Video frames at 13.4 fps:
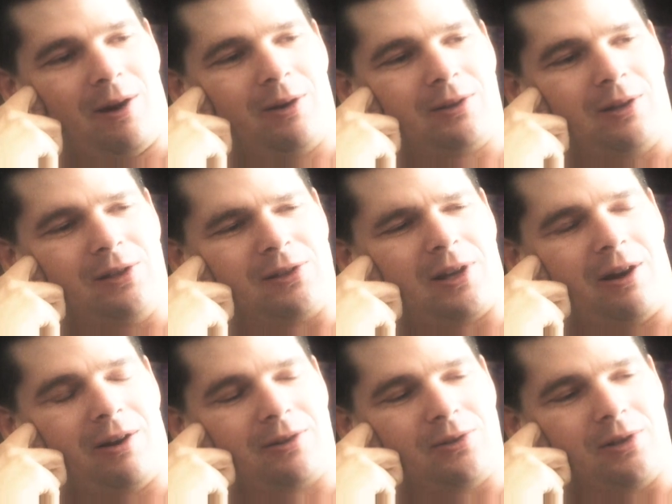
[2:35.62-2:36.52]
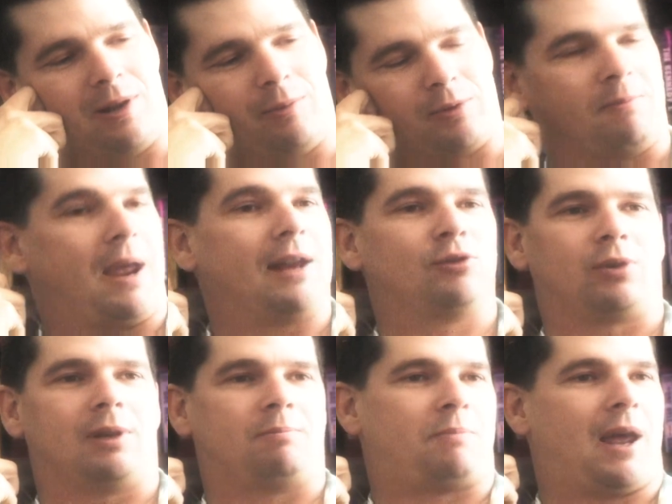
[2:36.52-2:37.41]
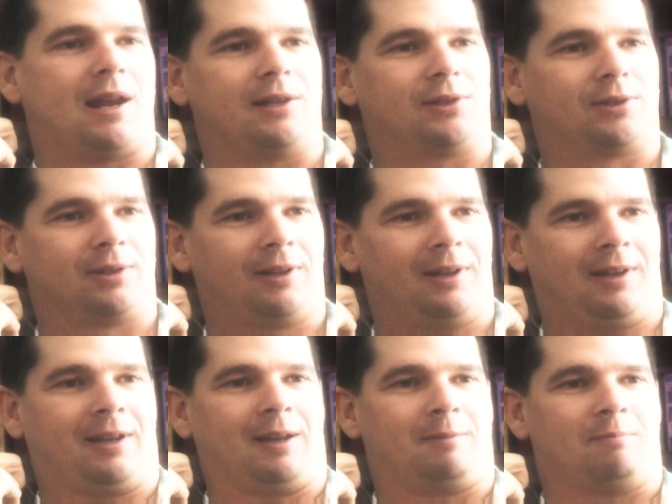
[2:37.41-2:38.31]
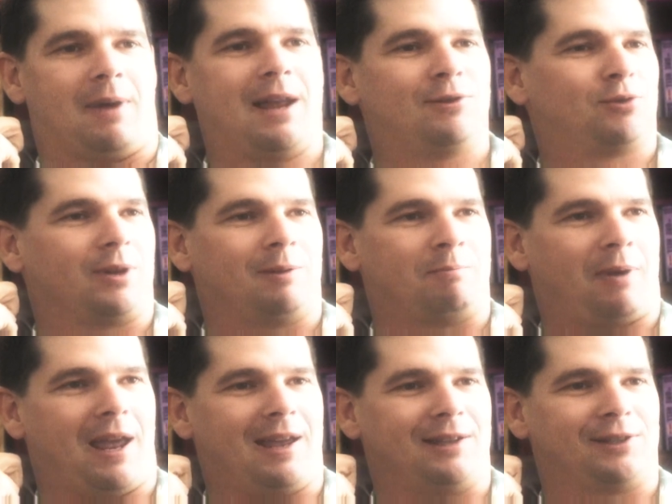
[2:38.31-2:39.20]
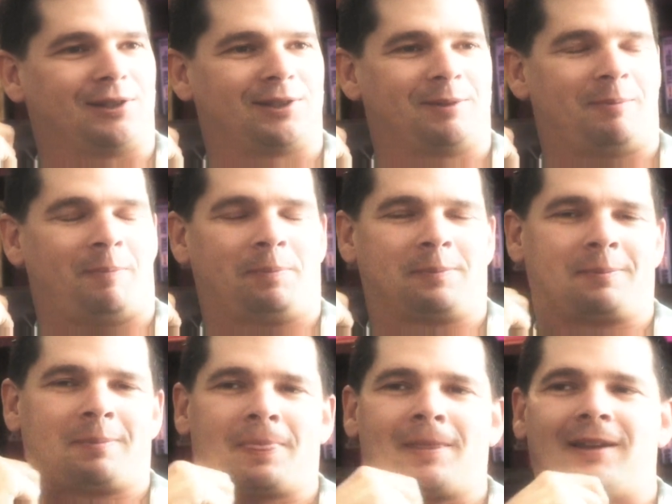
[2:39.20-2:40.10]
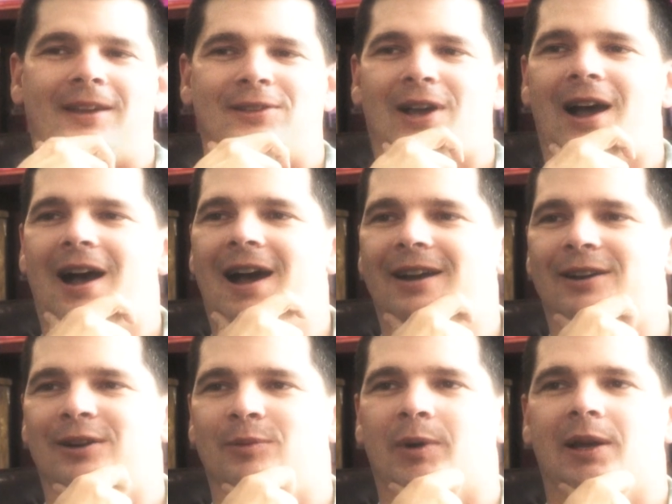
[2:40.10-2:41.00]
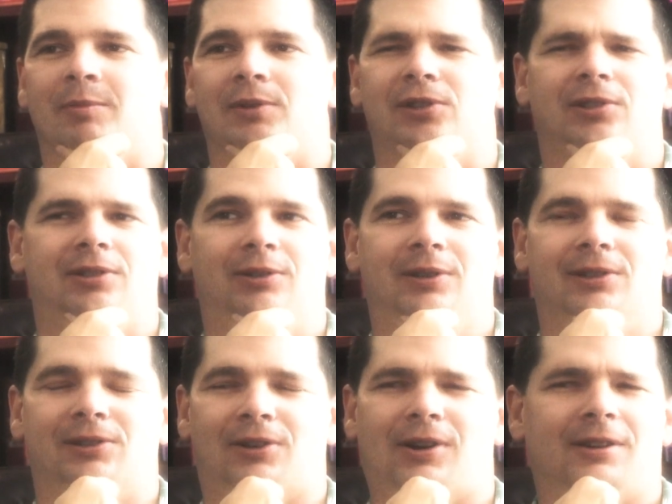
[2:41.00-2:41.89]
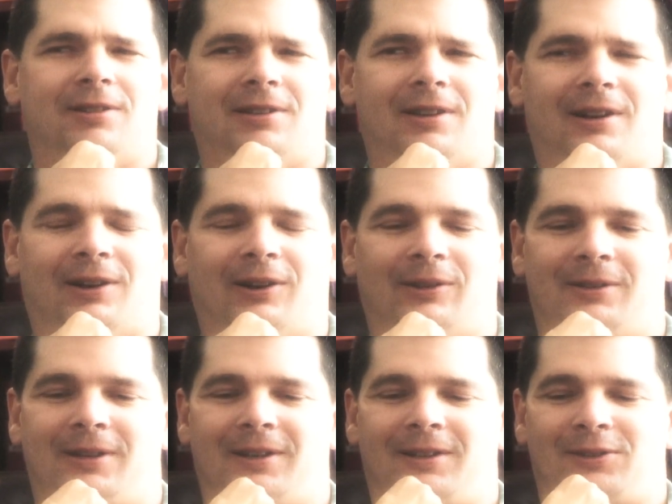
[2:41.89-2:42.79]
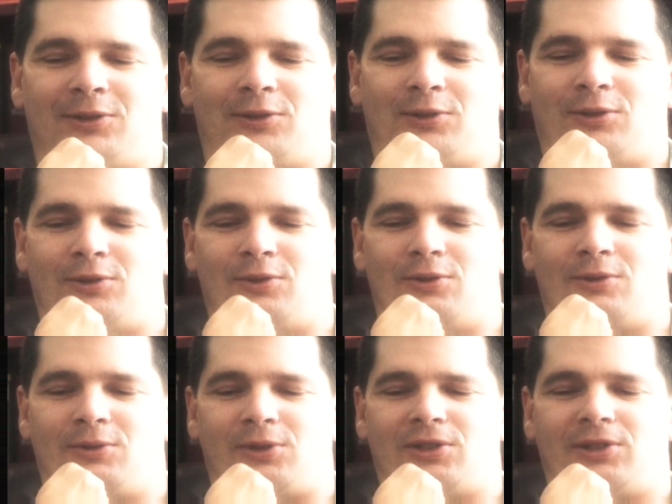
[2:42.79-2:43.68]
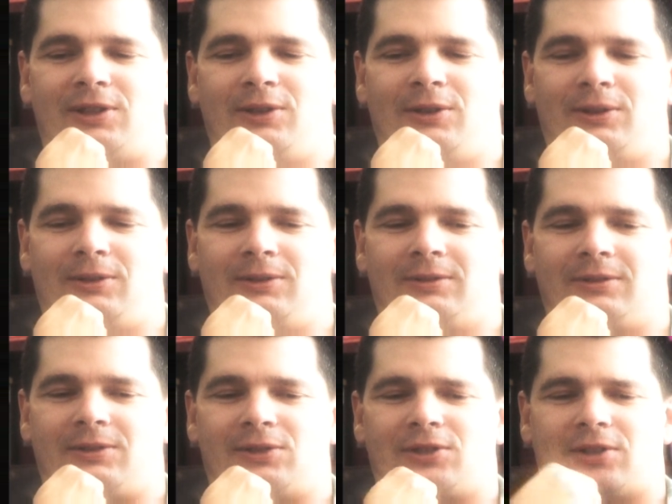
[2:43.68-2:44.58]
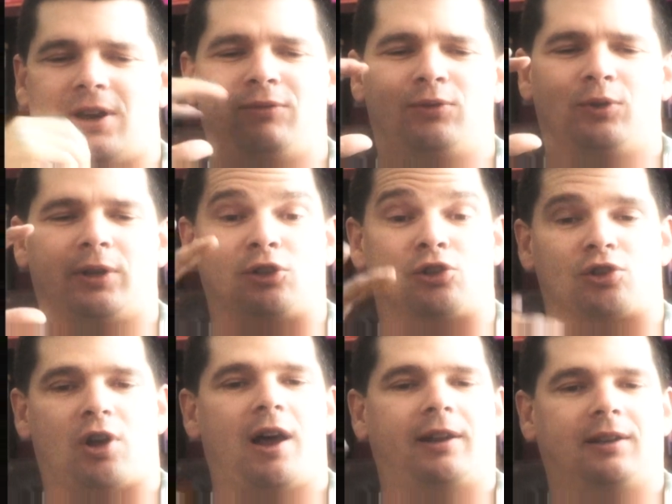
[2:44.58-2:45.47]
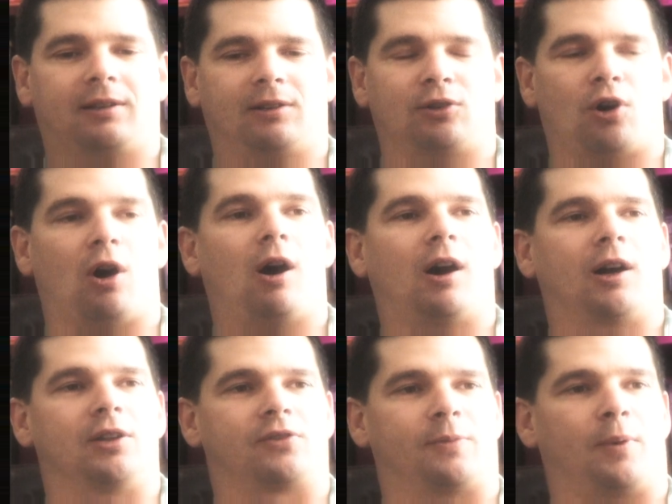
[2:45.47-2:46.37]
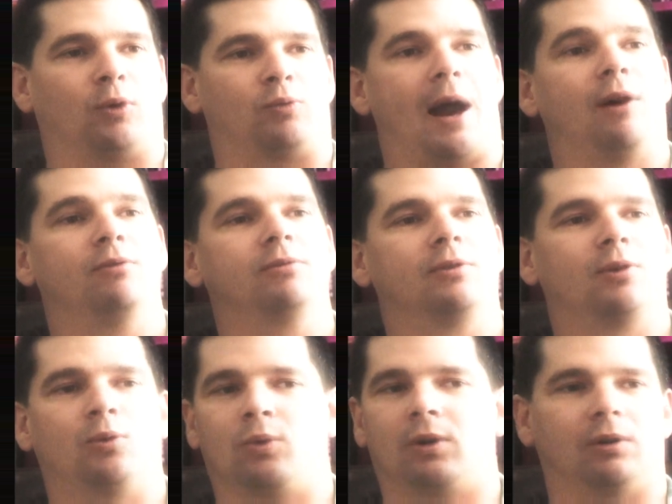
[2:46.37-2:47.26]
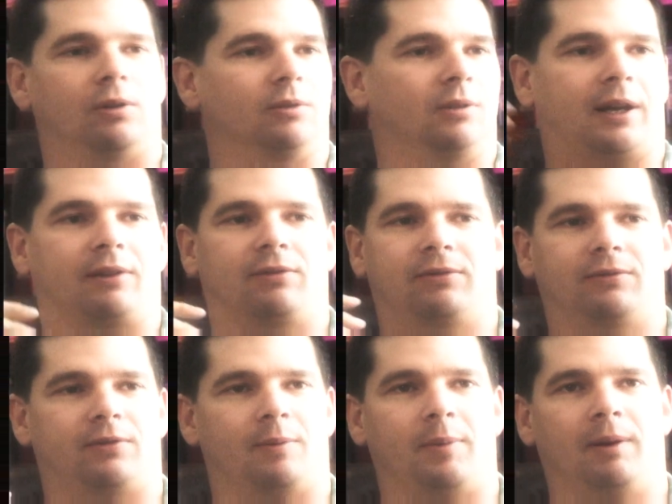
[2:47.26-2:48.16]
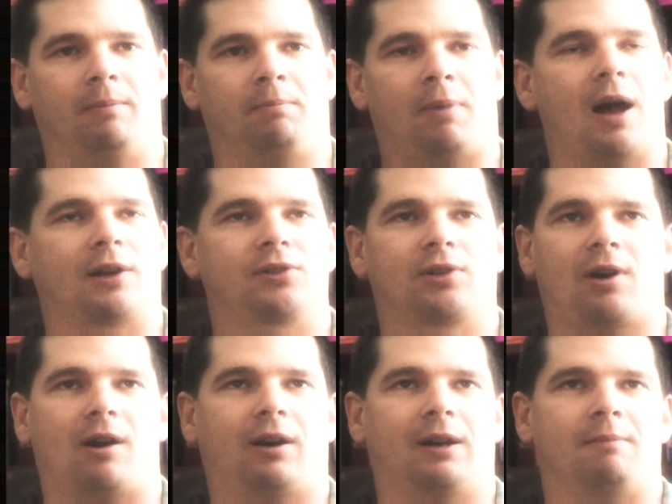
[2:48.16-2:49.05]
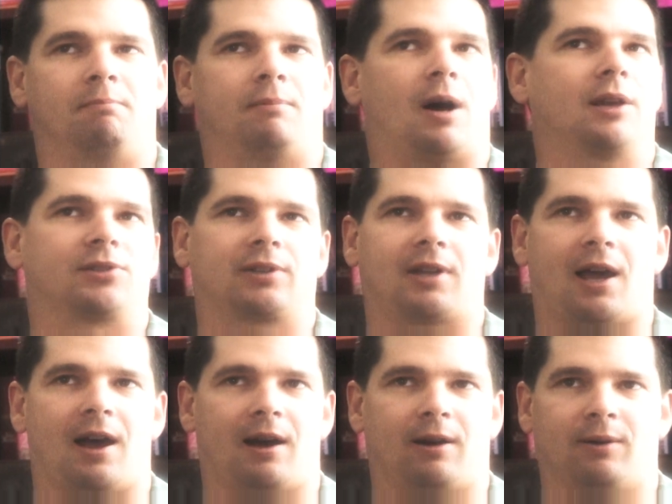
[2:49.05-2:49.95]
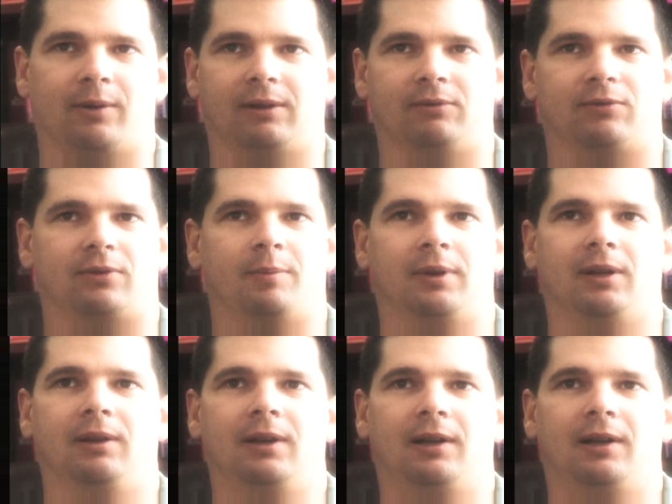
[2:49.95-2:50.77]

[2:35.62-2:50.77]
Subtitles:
his character's name was Mandrian Pace. And Mandrian Pace is hired by a mysterious cartel to steal several exotic cars from around the world, like from a boxcar in Moscow and from a